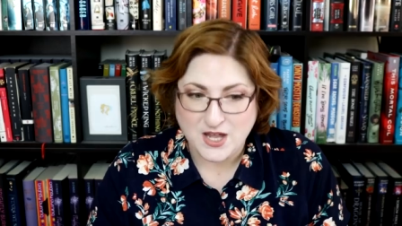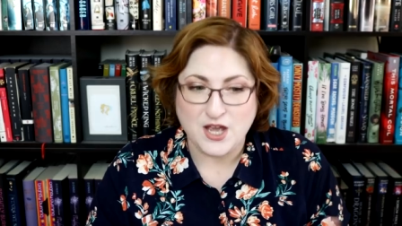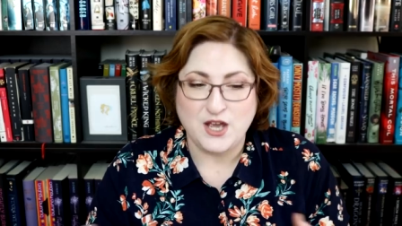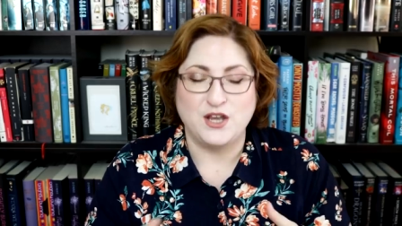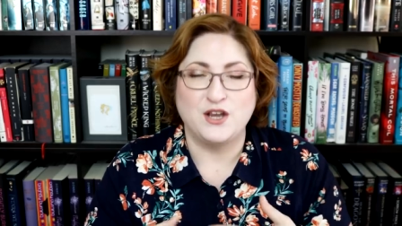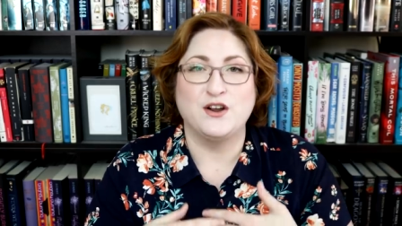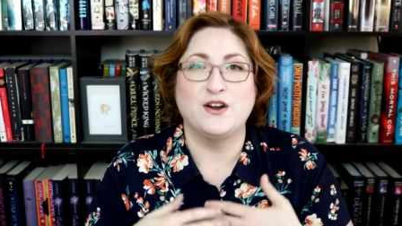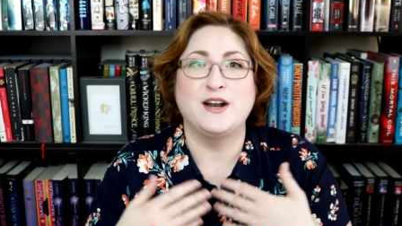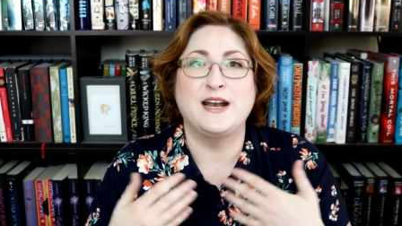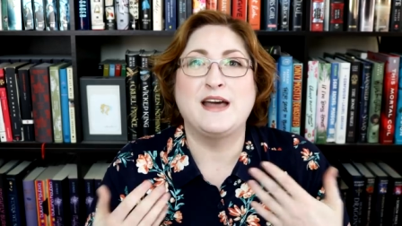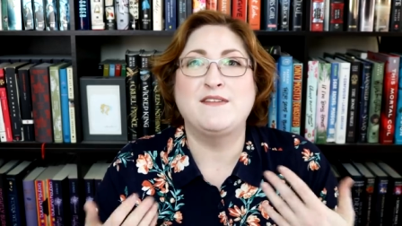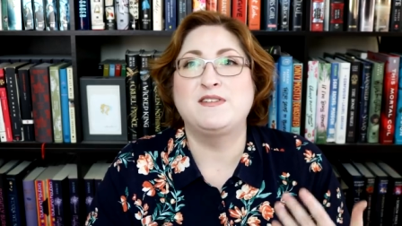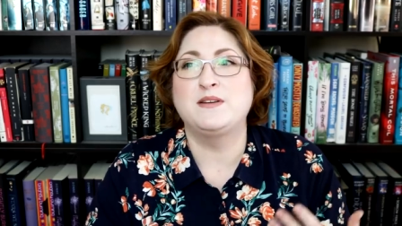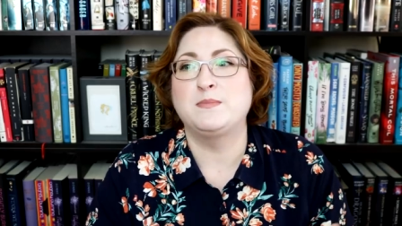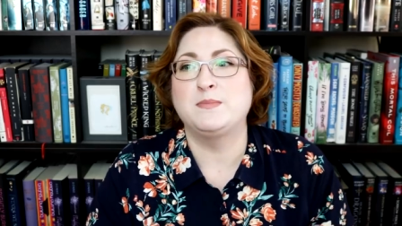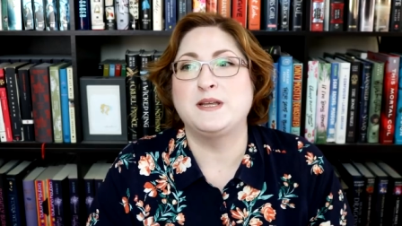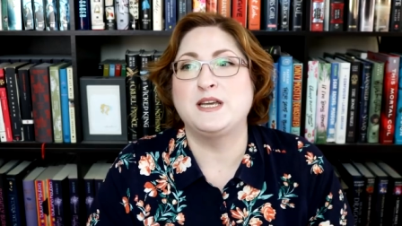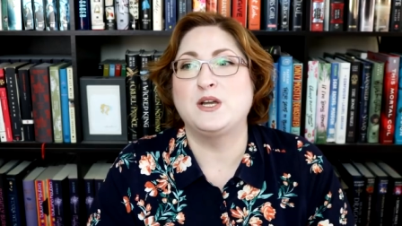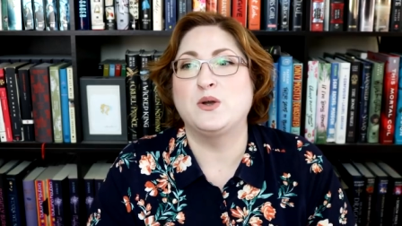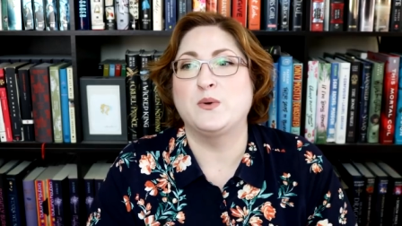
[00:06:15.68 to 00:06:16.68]
you're
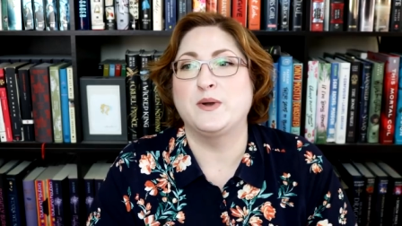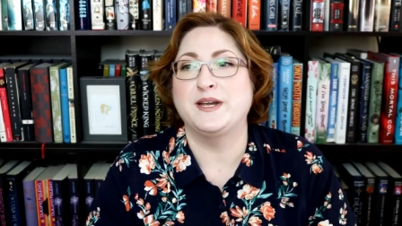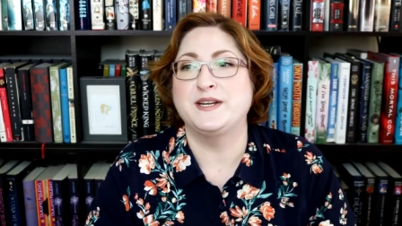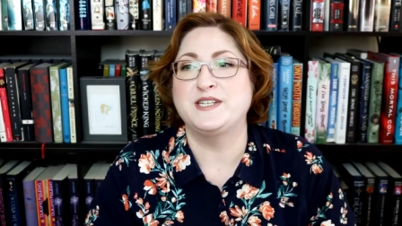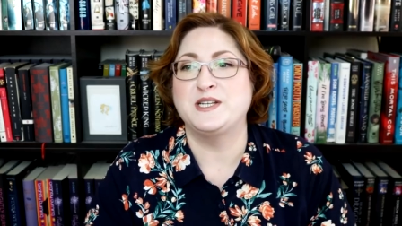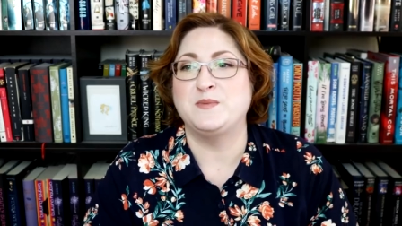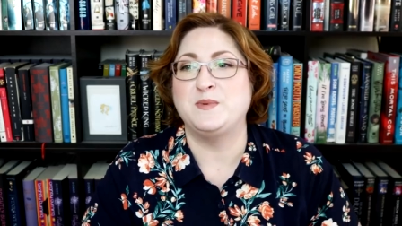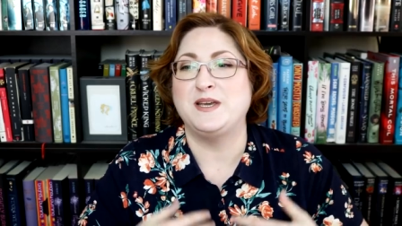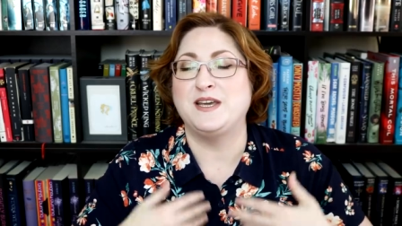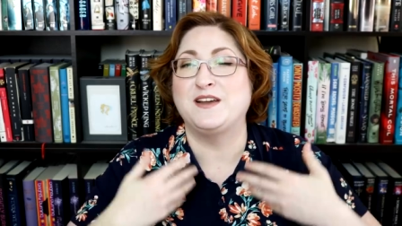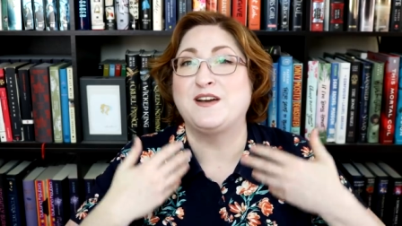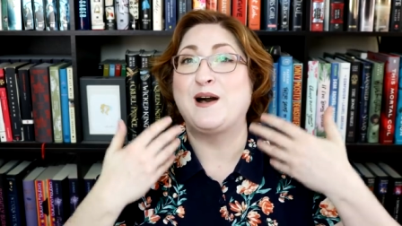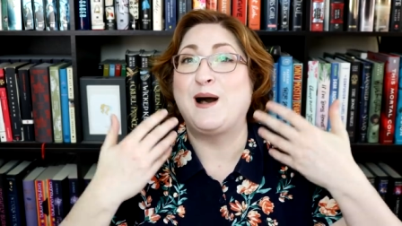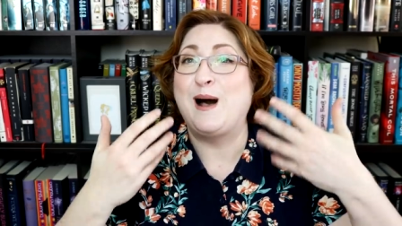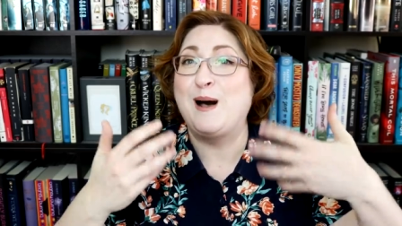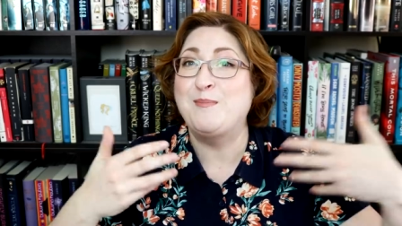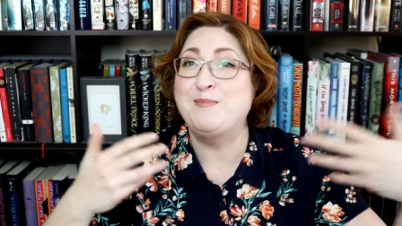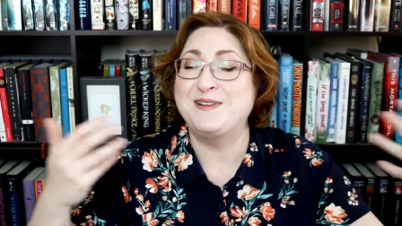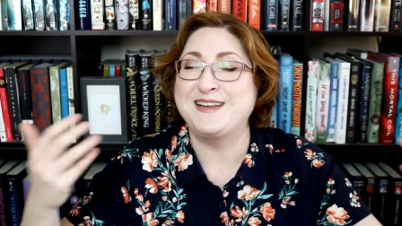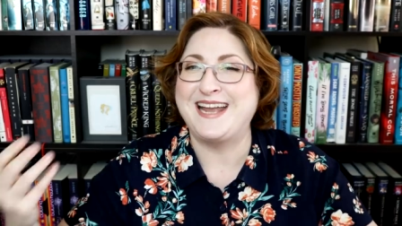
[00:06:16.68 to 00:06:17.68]
inevitably going to be
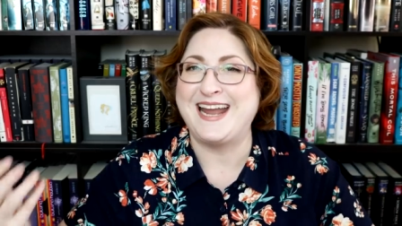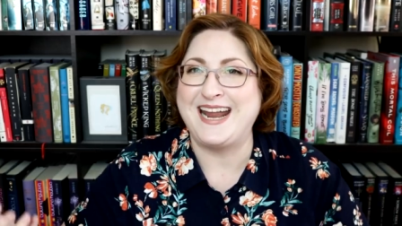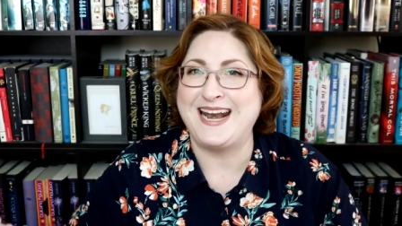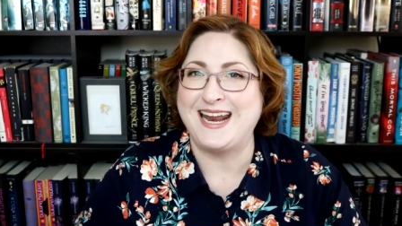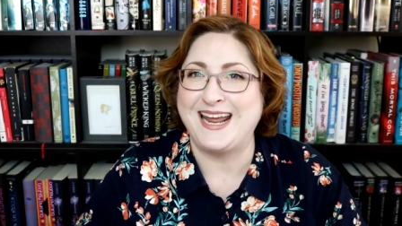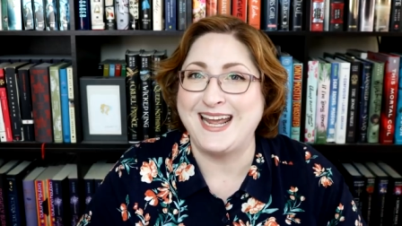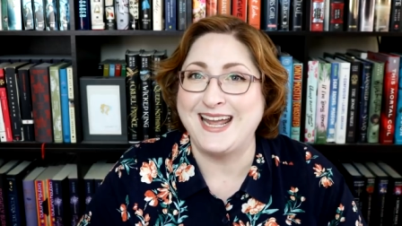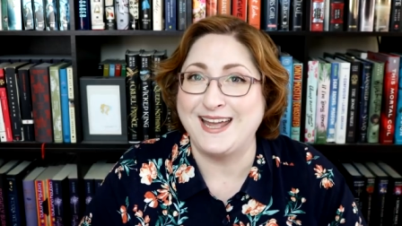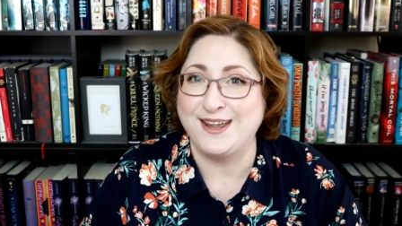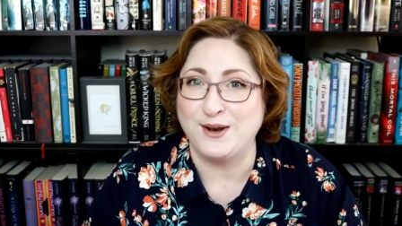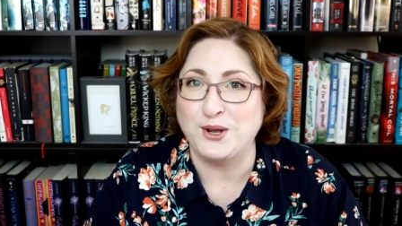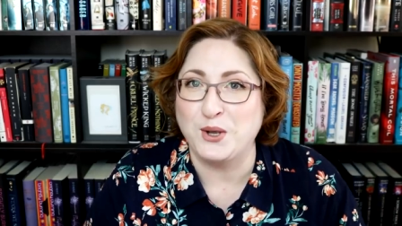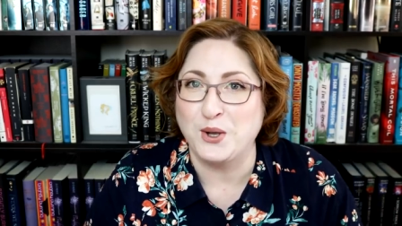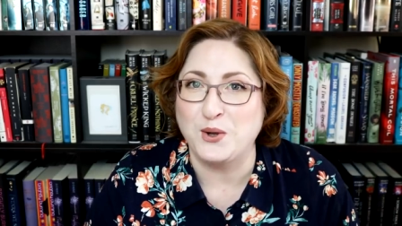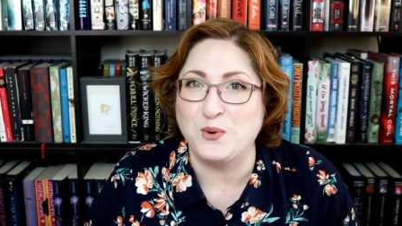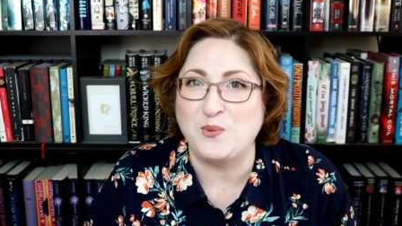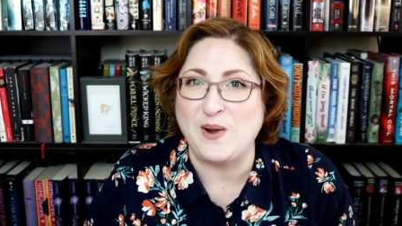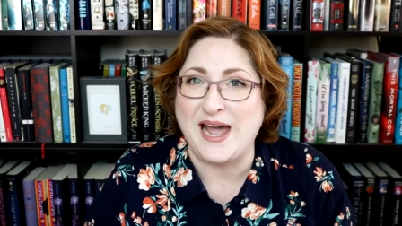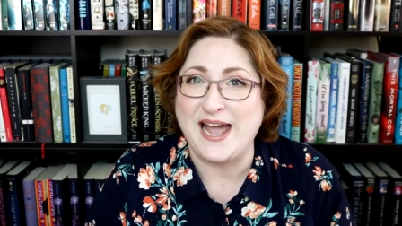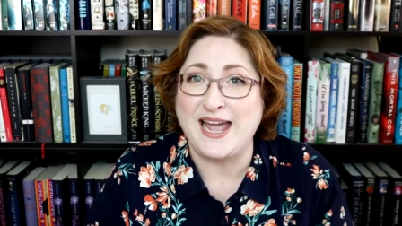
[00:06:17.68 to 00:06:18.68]
complicating in a
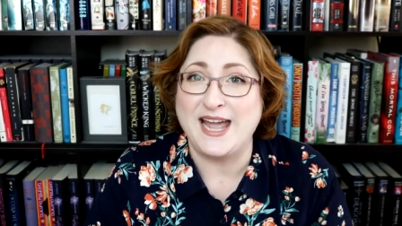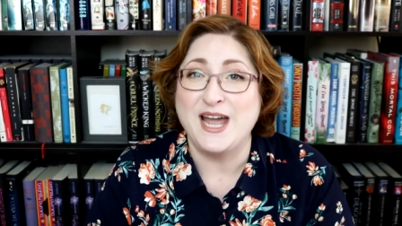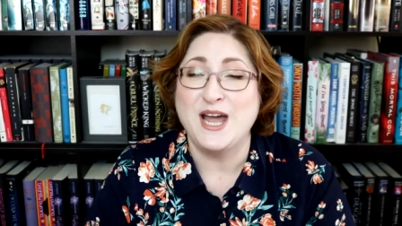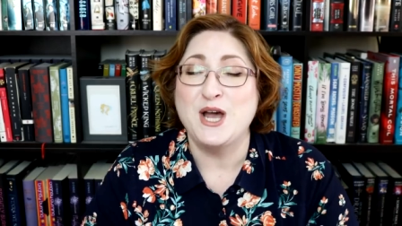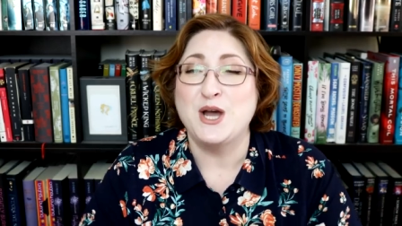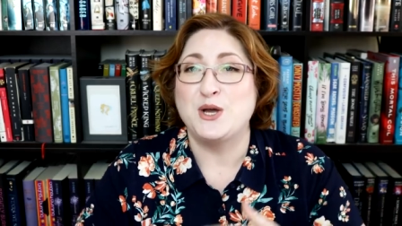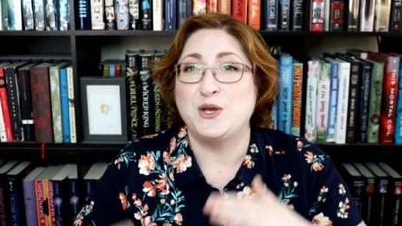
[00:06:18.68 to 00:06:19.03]
good way